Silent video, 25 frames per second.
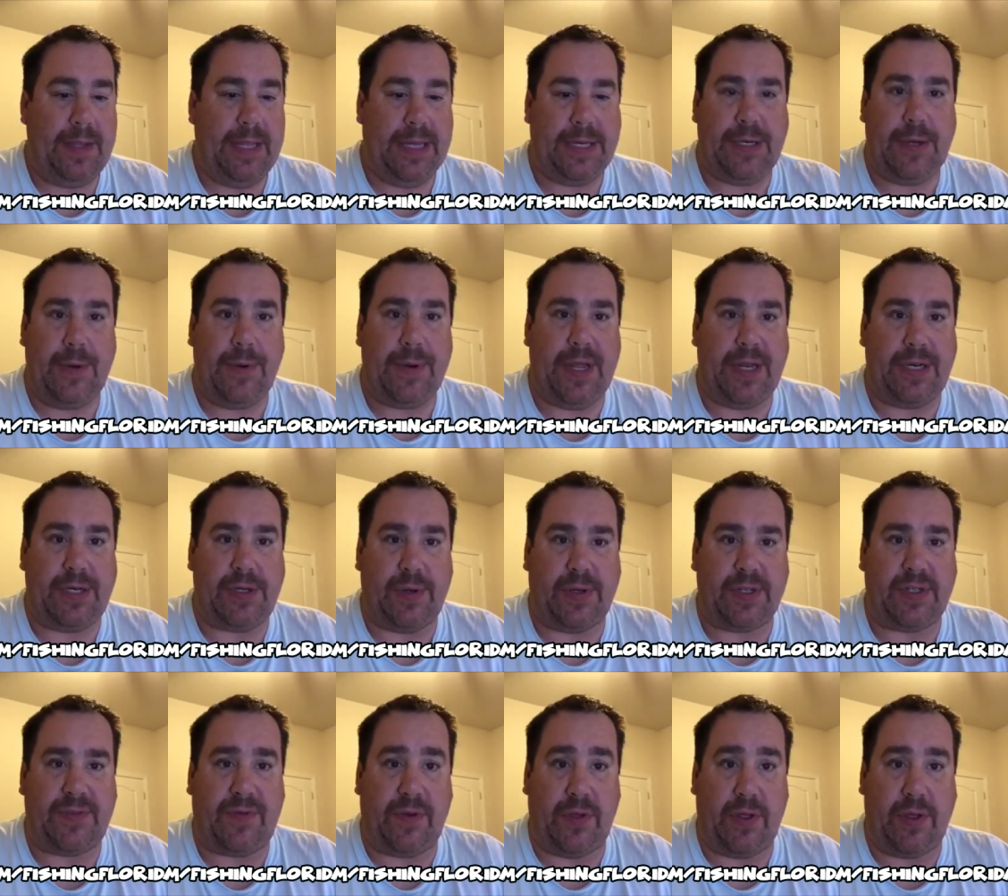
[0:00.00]
that donate
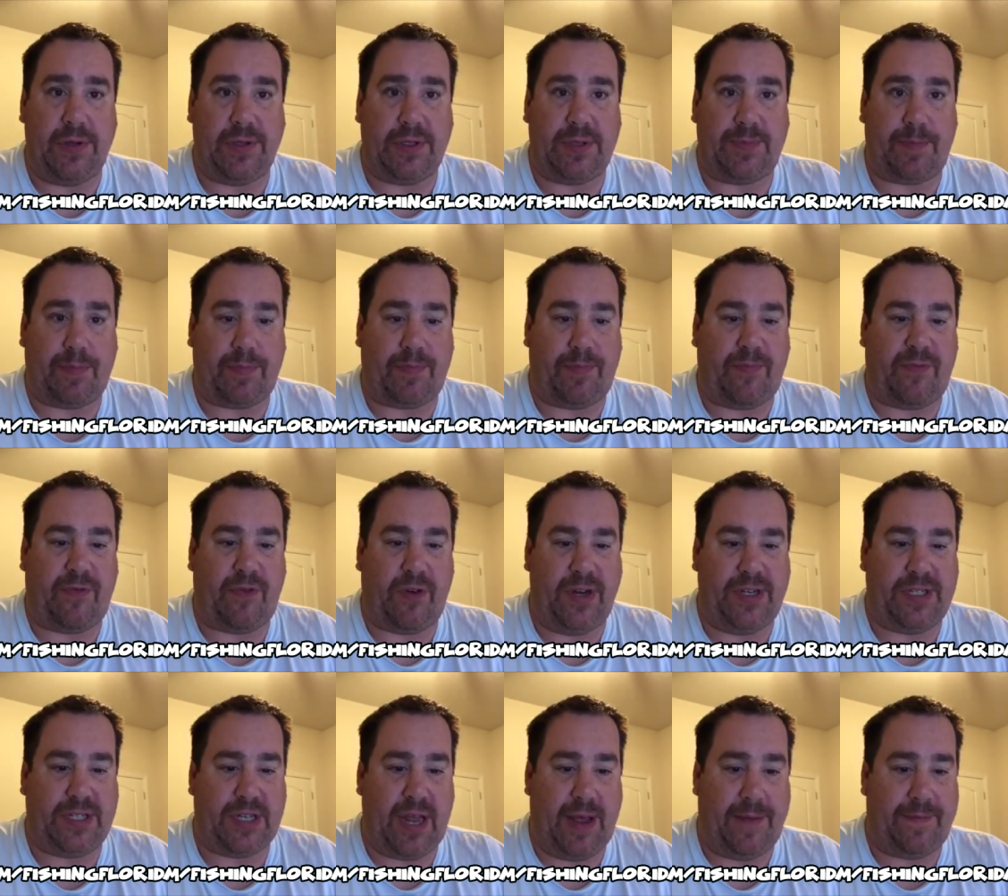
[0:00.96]
to us for those
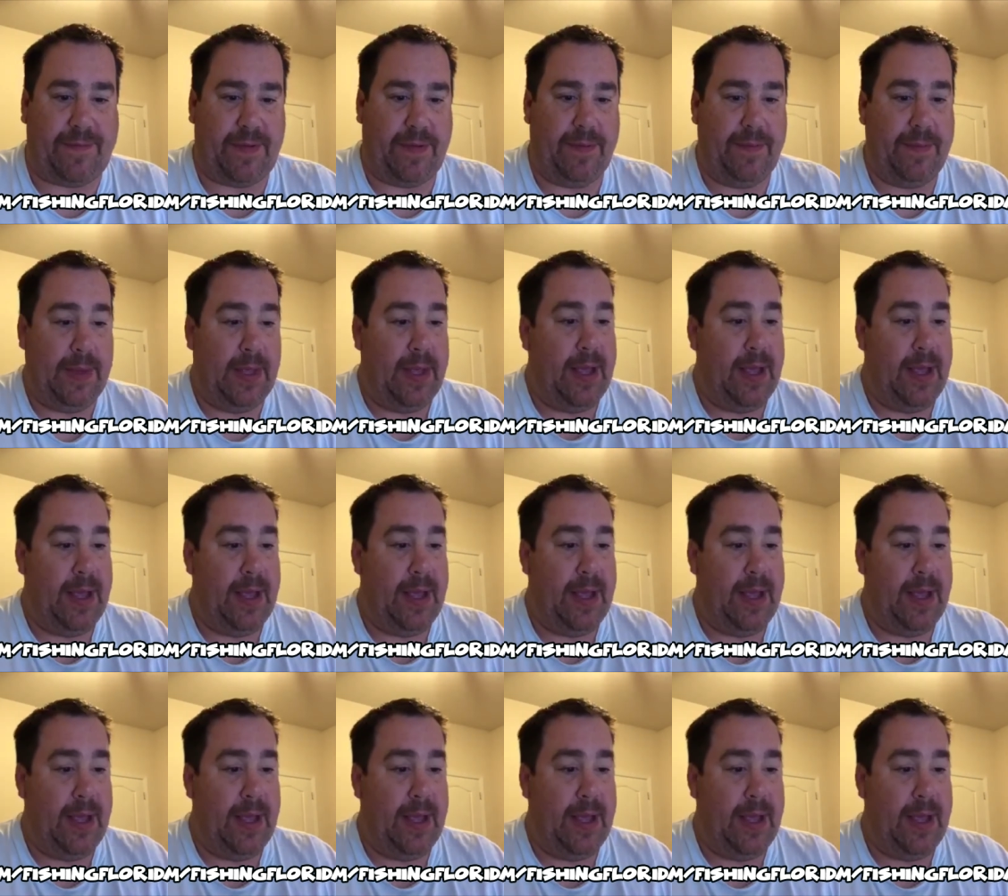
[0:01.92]
free stuff.